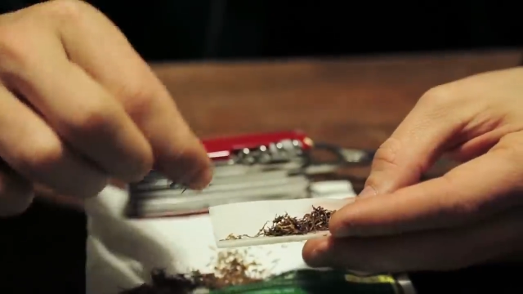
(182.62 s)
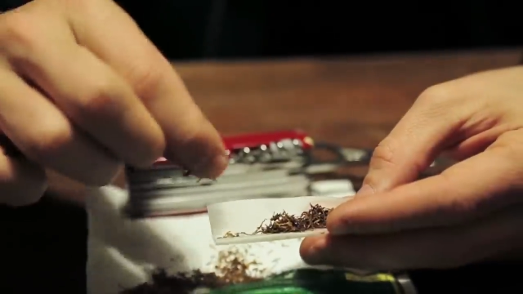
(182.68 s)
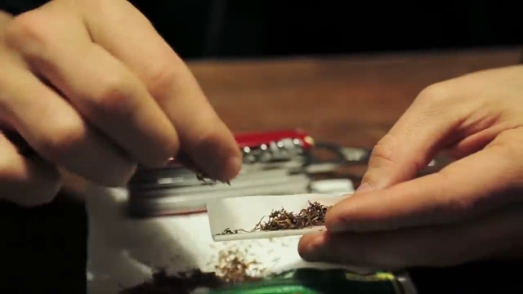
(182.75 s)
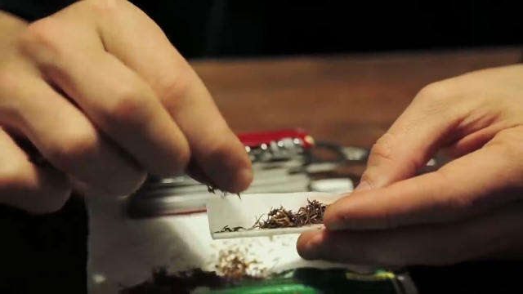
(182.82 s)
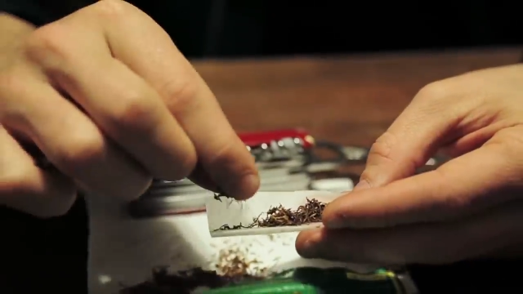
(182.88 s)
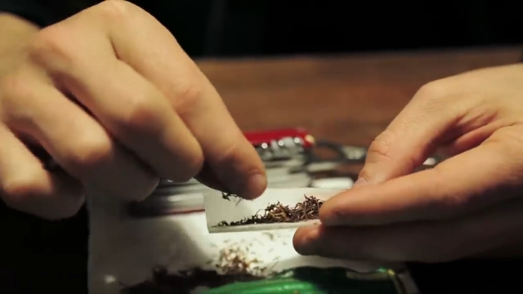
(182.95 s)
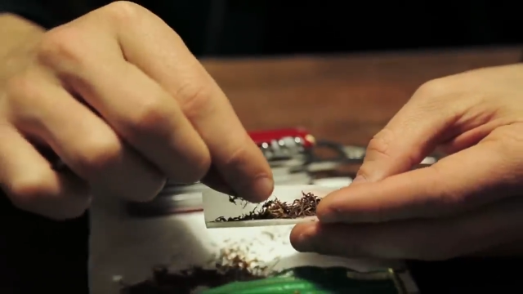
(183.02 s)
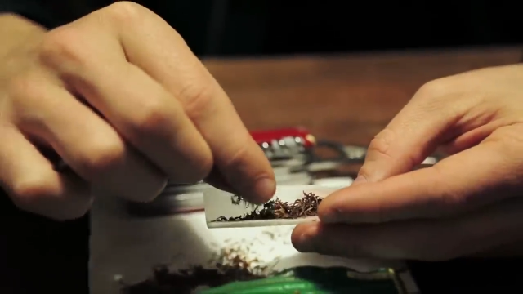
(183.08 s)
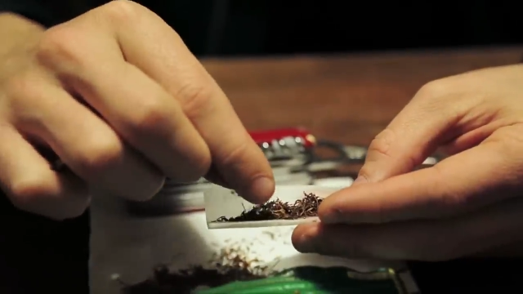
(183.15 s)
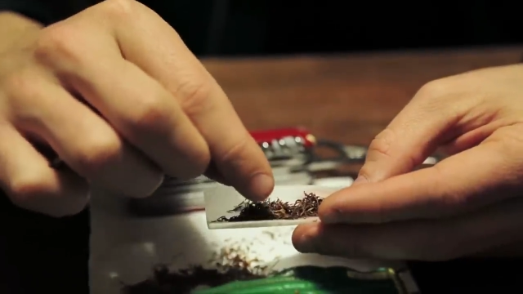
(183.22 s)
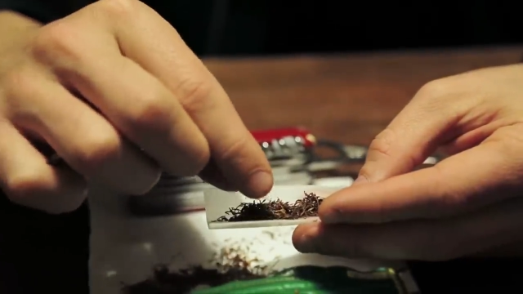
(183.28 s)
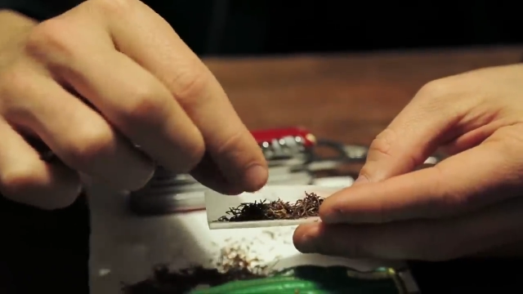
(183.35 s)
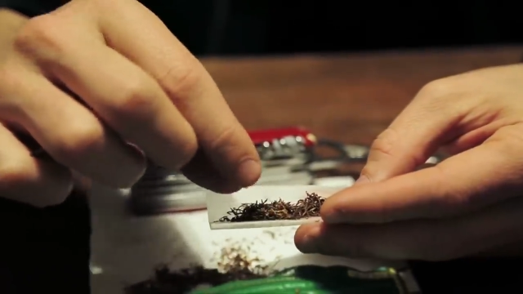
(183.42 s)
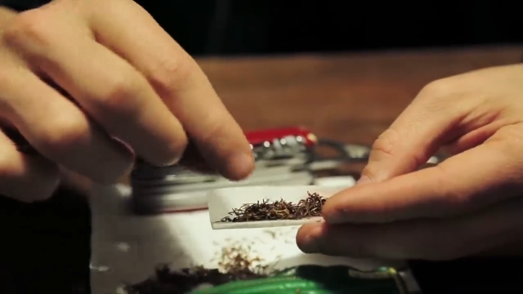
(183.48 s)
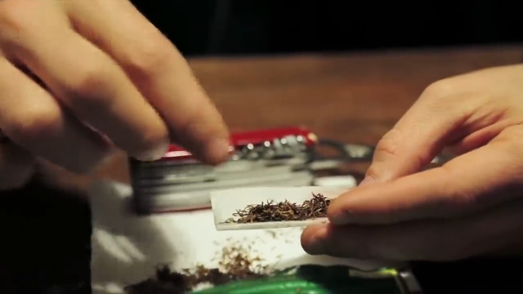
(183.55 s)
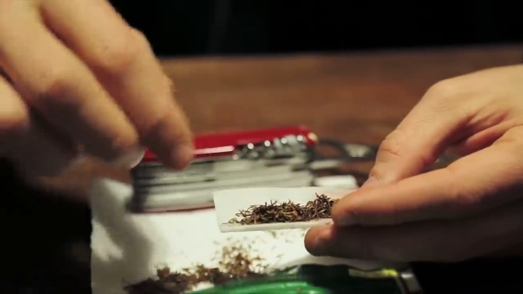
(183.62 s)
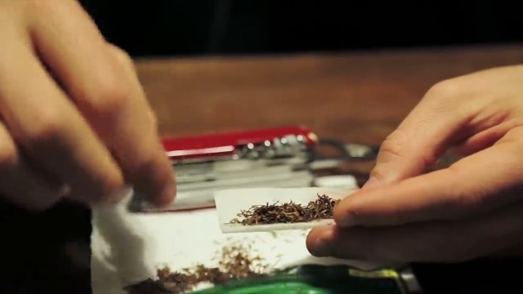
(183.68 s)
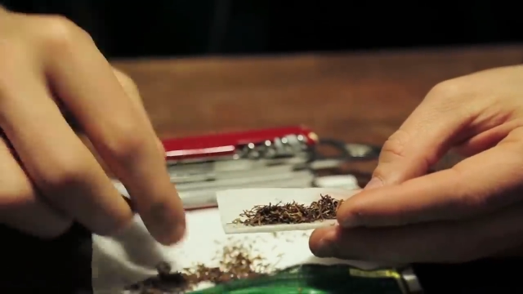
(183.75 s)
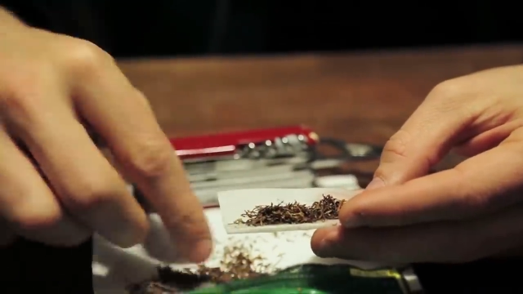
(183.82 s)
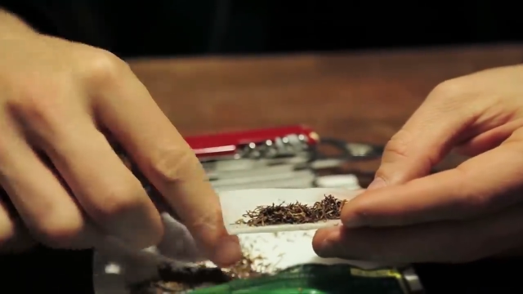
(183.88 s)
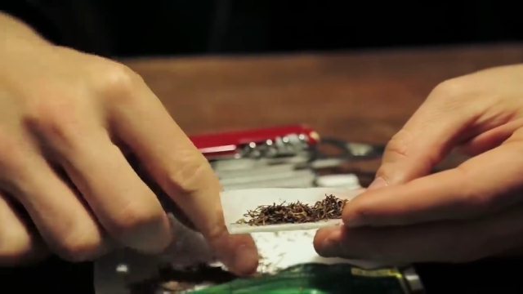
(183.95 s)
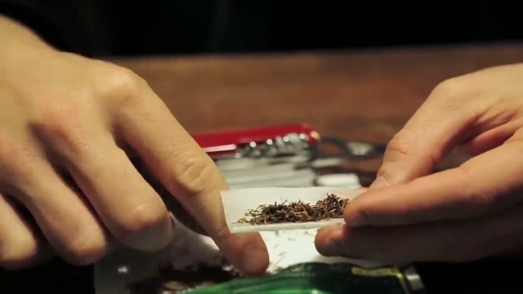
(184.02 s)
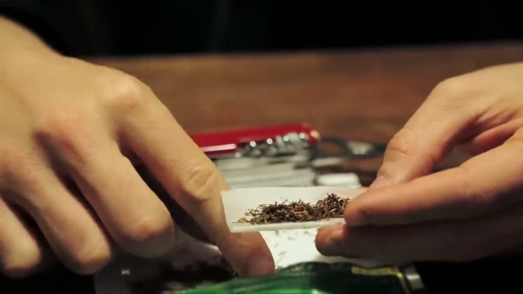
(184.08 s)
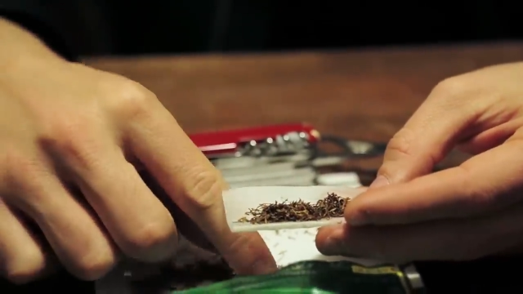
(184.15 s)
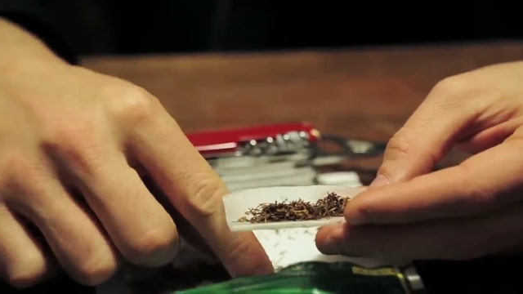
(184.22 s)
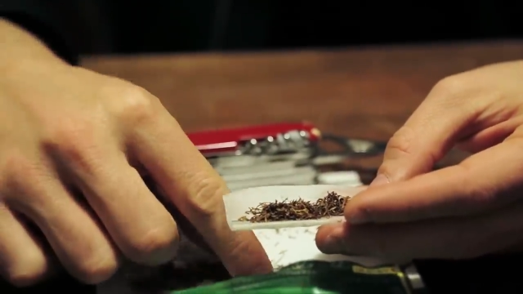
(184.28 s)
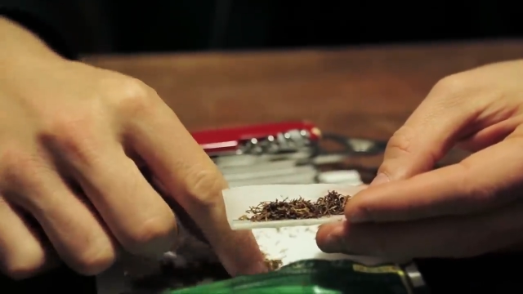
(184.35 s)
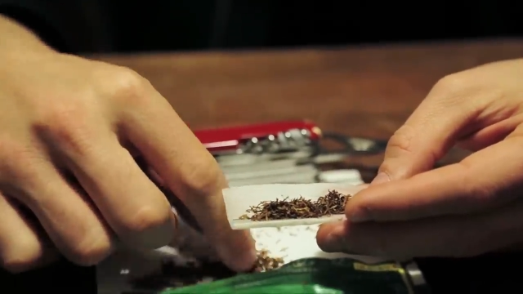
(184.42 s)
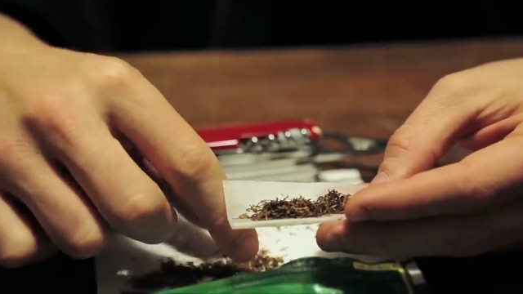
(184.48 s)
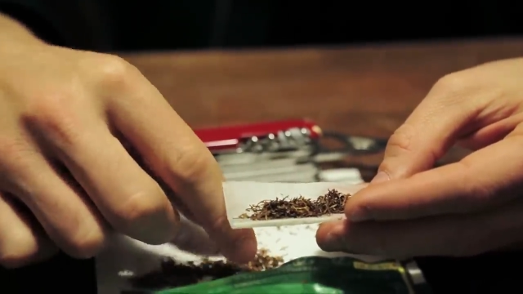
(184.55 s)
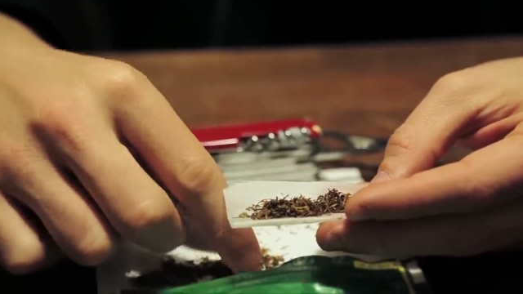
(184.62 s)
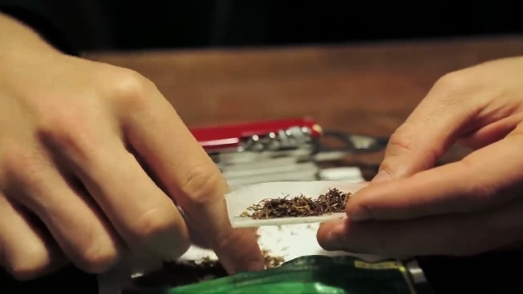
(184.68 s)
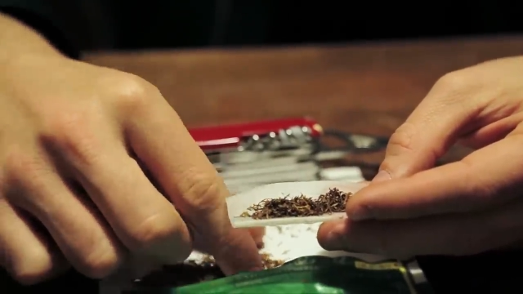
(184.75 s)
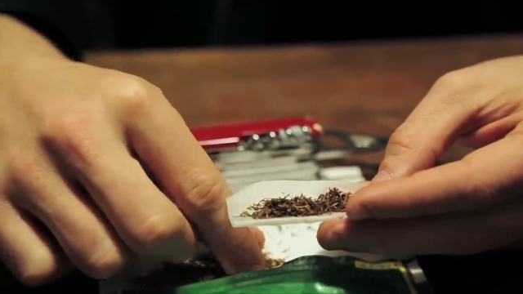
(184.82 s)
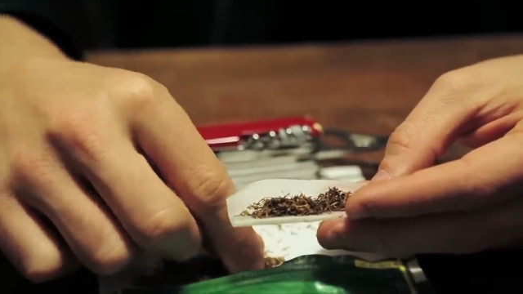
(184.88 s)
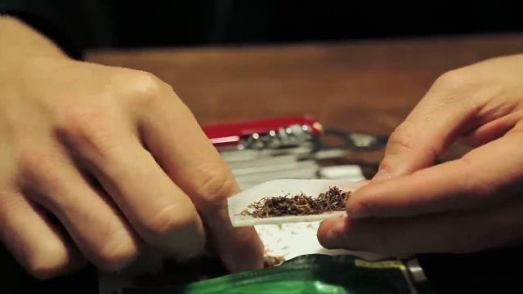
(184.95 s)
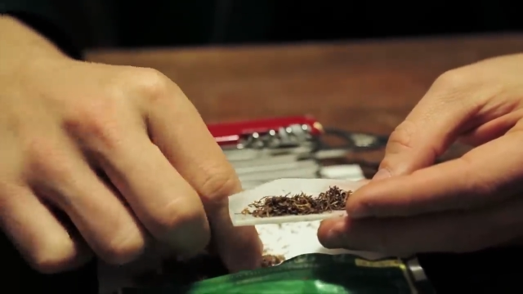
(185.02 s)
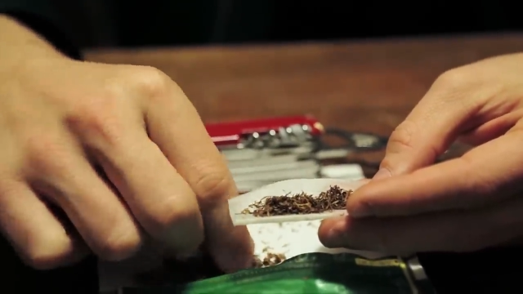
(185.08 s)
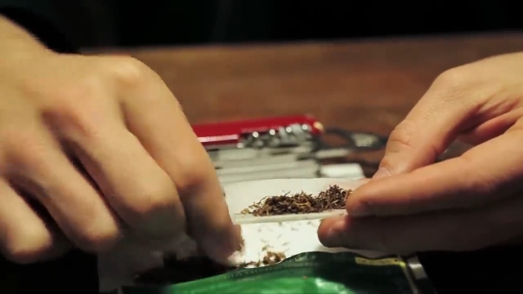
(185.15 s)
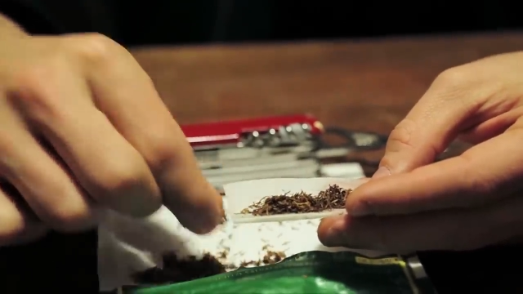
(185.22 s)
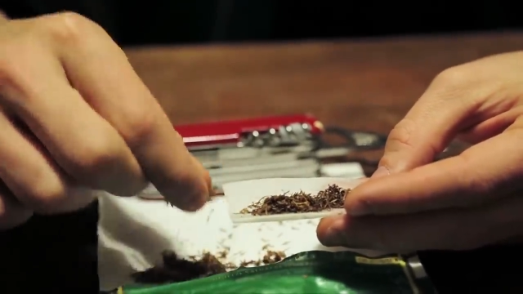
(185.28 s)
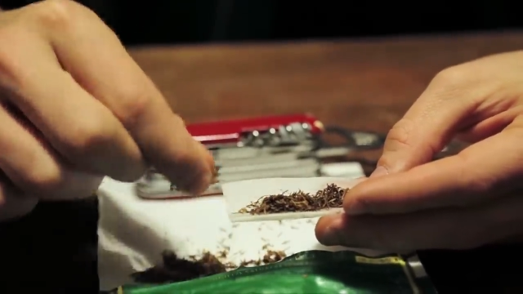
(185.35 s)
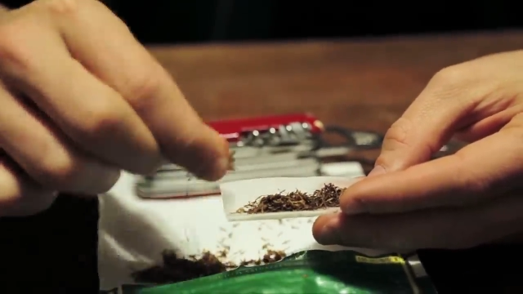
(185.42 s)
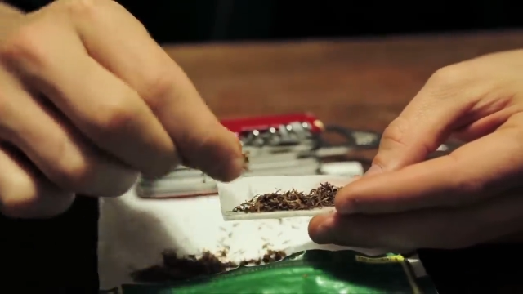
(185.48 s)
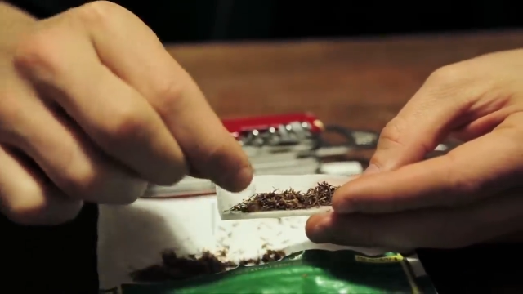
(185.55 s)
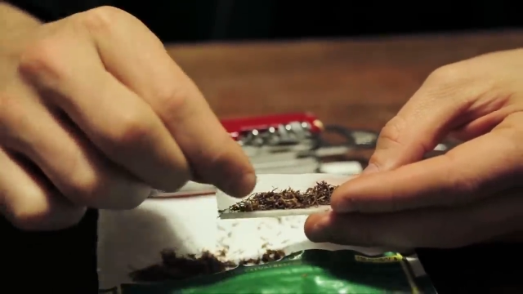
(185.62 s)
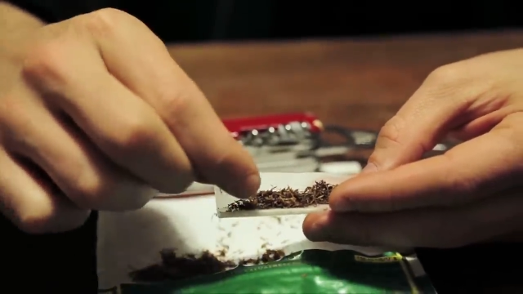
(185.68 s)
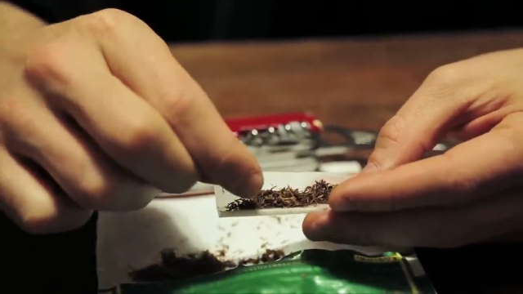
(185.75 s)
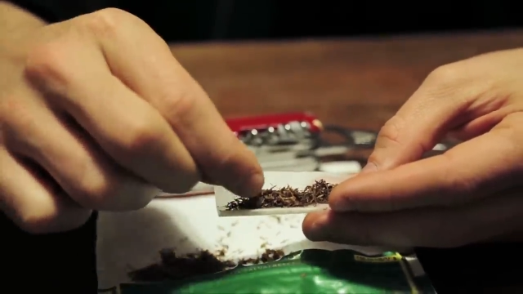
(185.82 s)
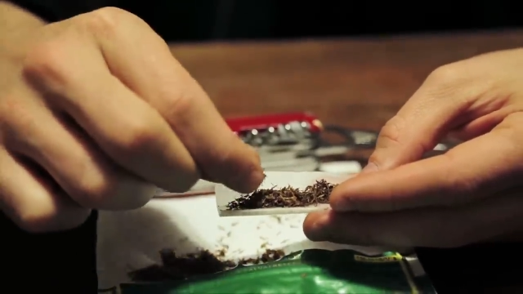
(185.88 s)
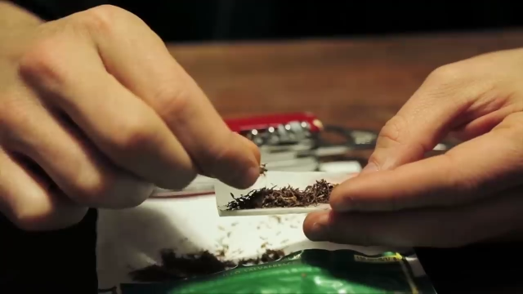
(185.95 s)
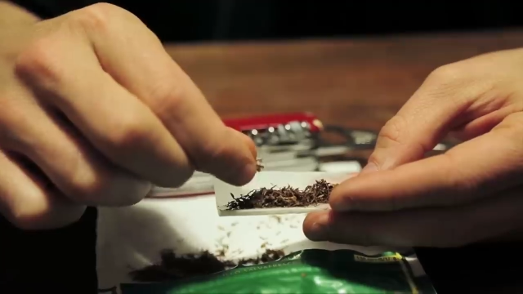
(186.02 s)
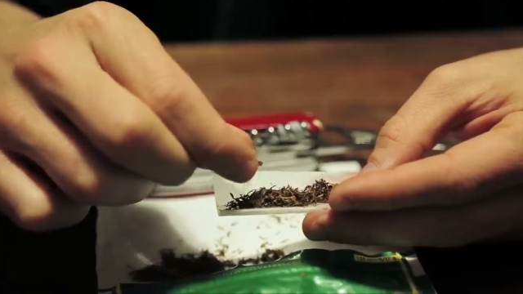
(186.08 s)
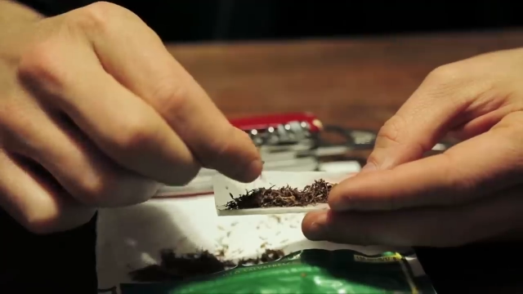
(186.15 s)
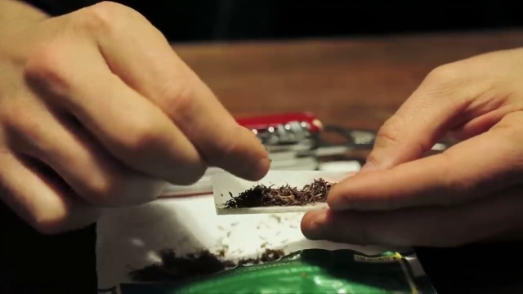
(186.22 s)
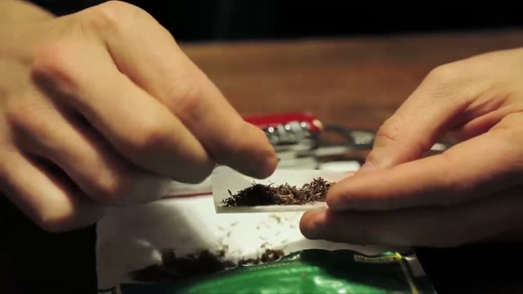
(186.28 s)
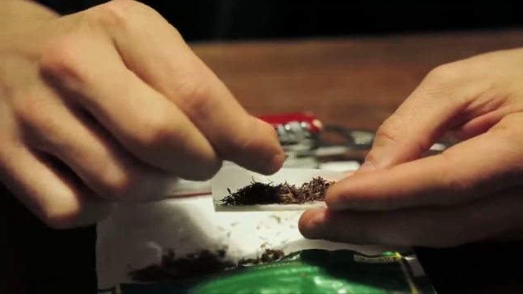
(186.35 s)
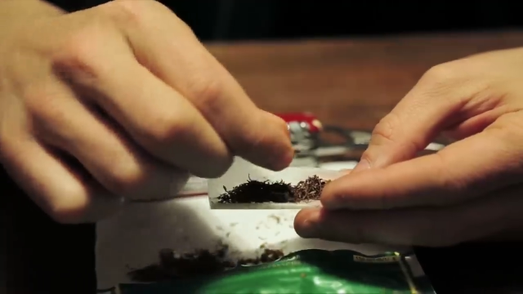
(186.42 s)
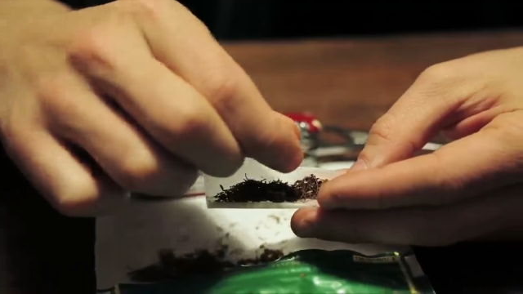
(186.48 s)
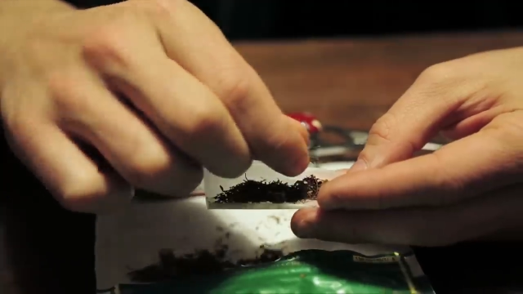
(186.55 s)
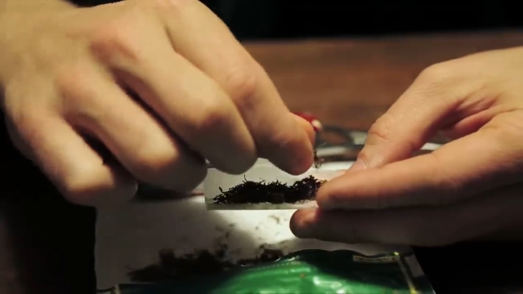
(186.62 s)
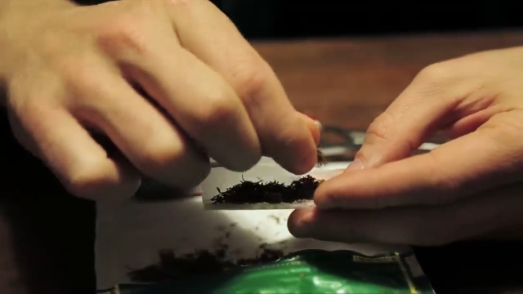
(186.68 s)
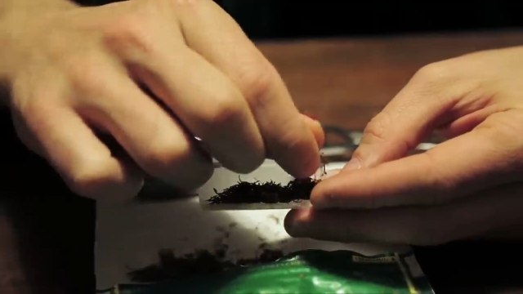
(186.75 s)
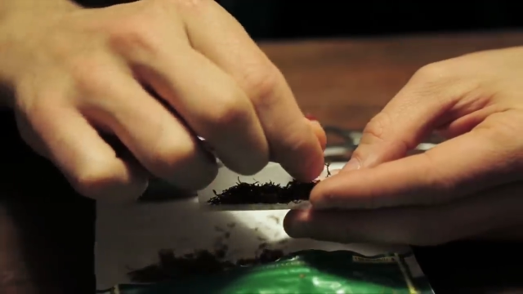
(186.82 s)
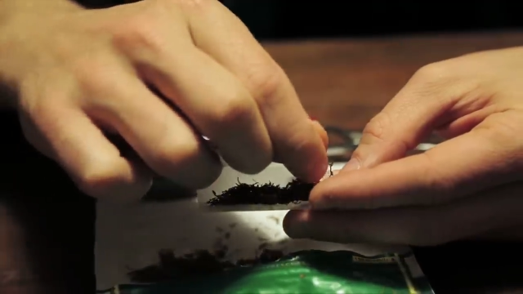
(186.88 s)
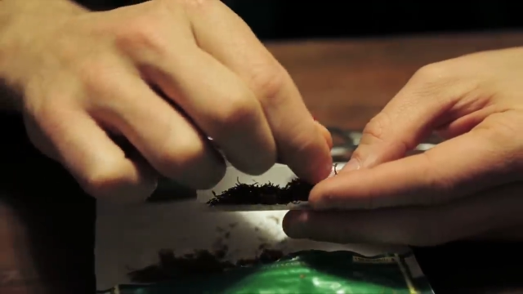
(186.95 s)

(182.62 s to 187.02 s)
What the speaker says: No face is visible, so there are no lips to read.